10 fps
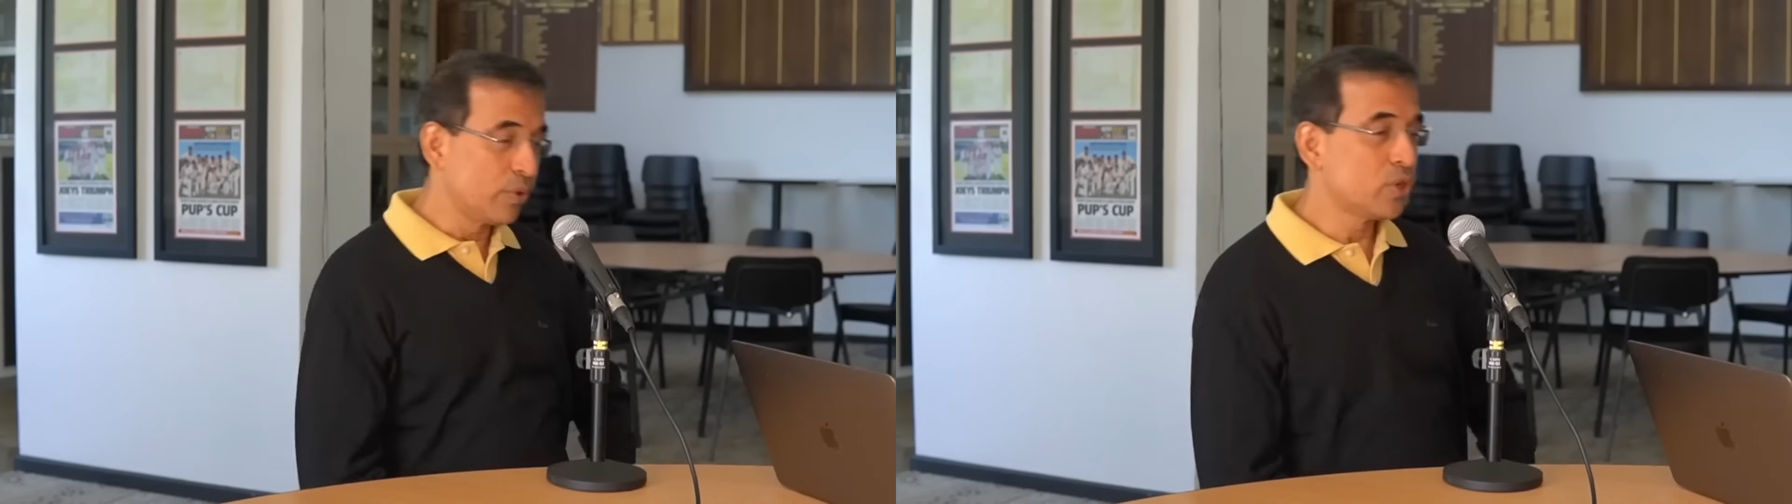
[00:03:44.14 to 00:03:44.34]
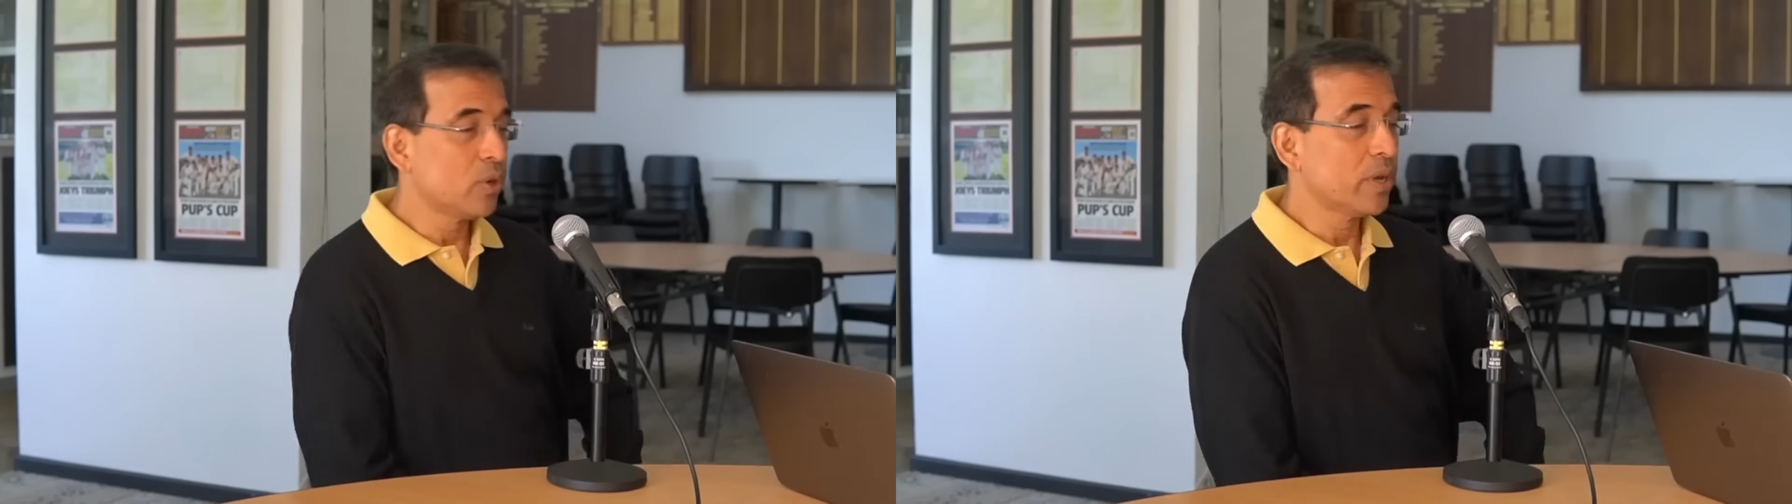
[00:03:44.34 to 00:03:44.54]

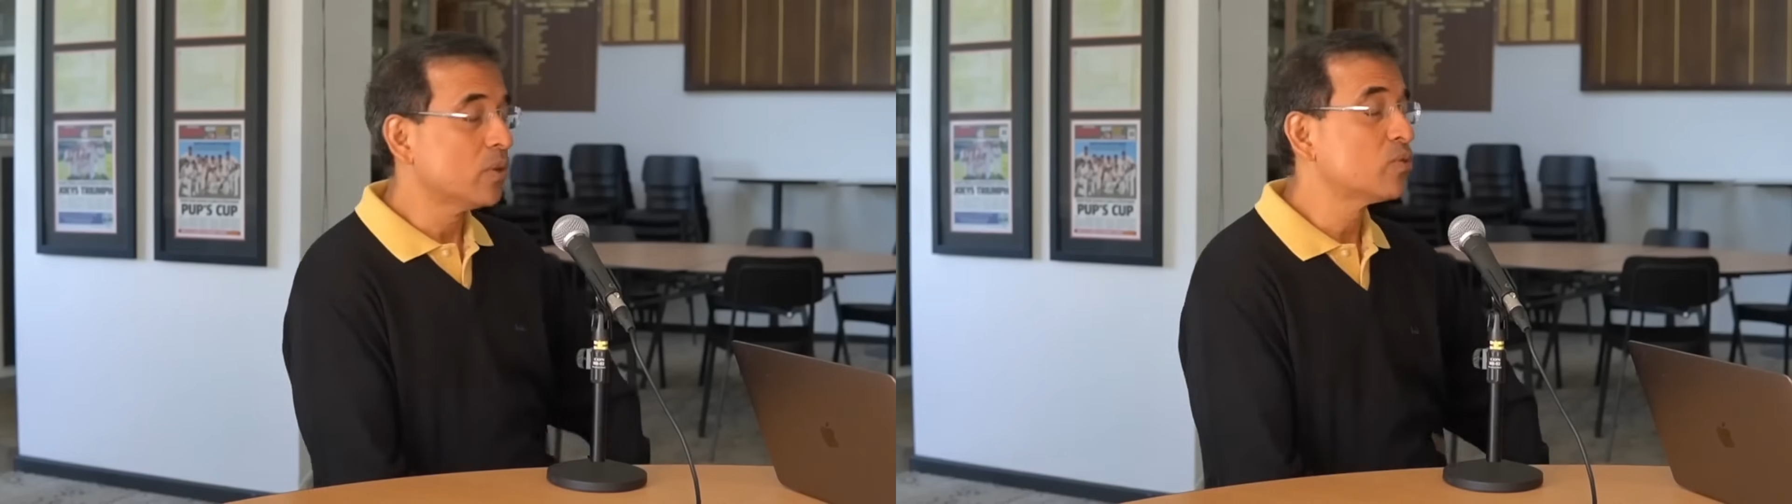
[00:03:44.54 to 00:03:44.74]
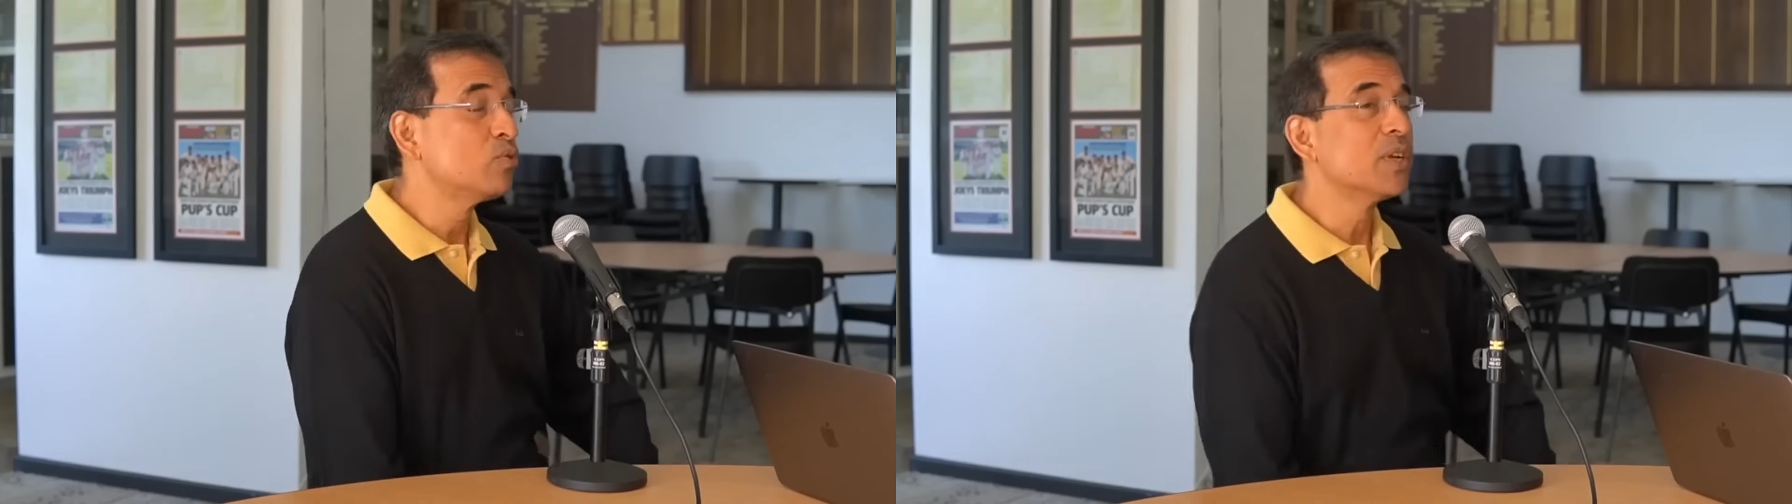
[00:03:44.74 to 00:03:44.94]
short, I
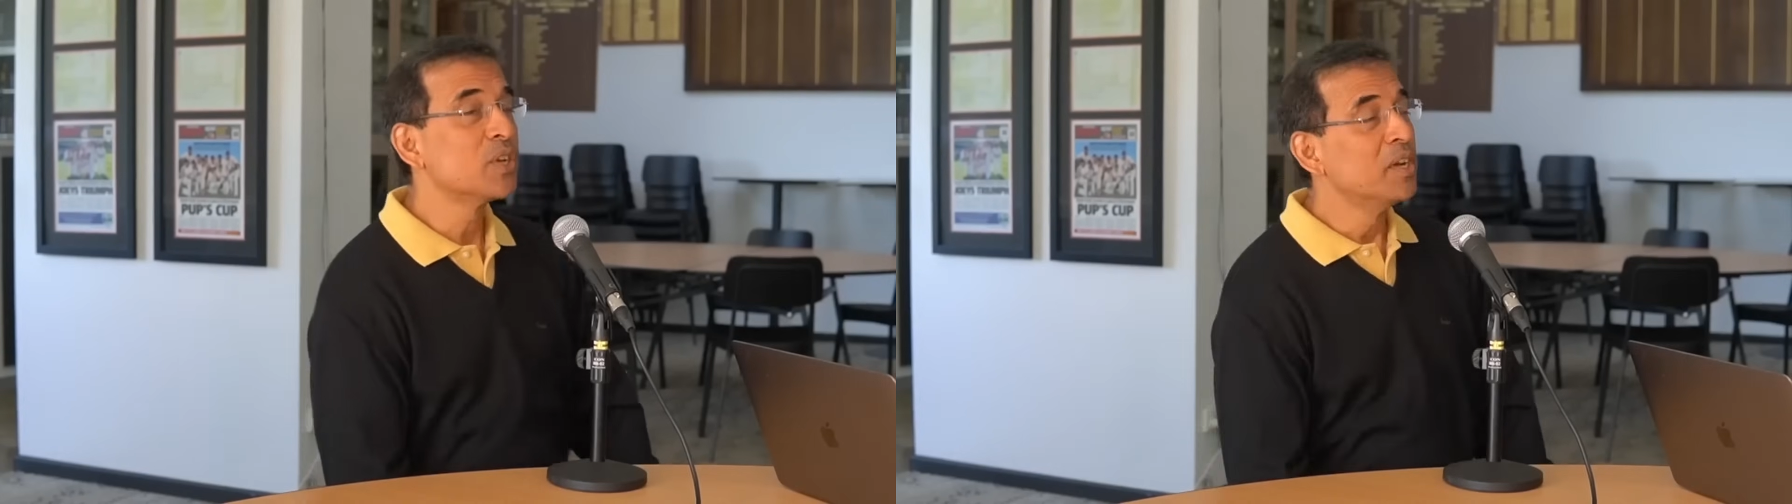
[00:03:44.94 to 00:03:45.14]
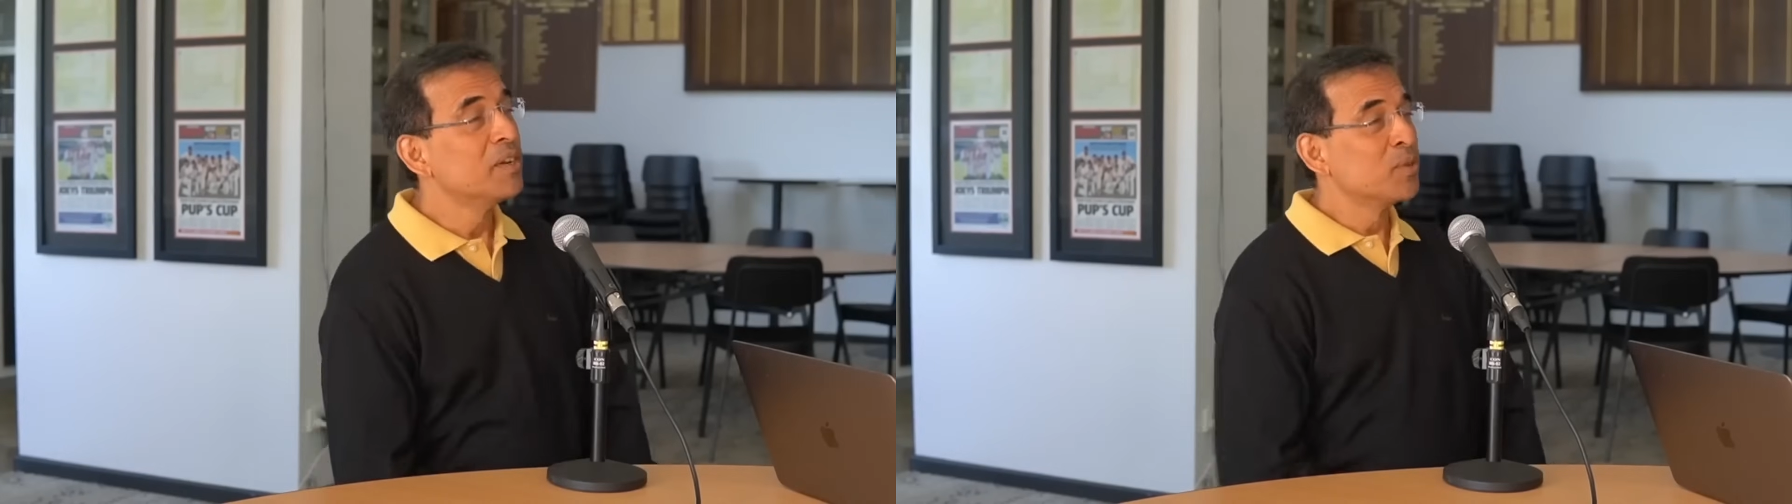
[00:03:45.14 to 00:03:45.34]
talk too much.
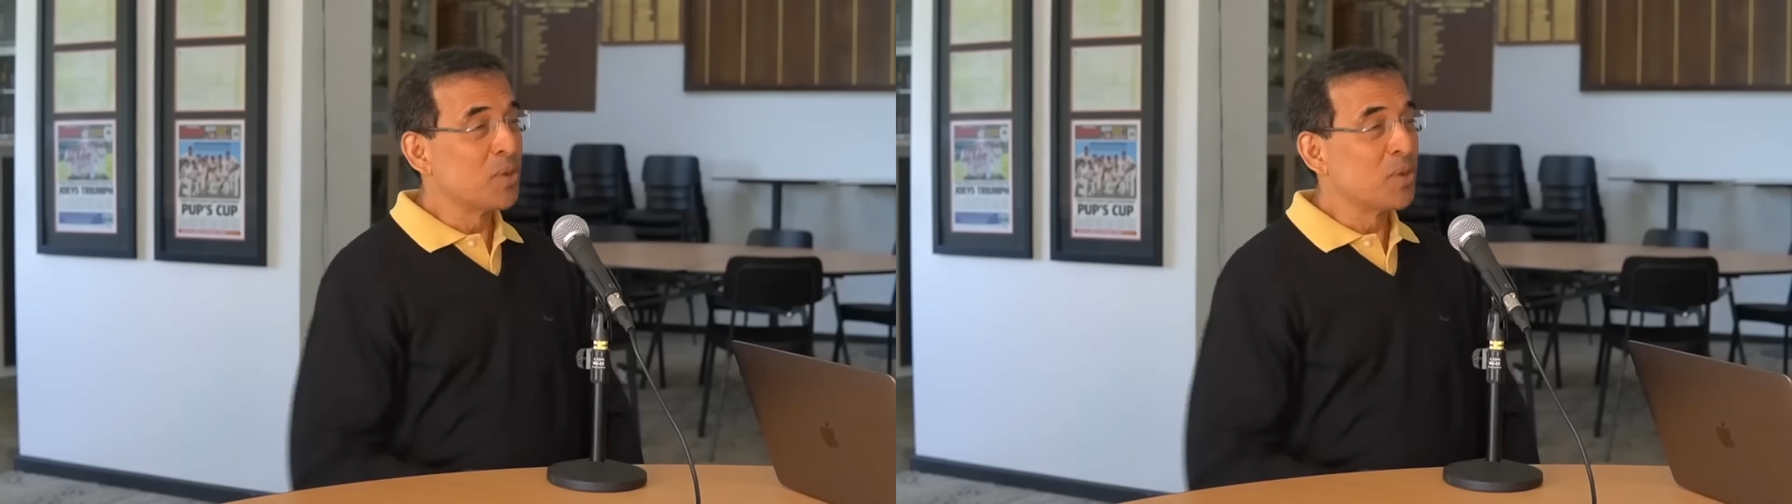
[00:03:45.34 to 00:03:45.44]
To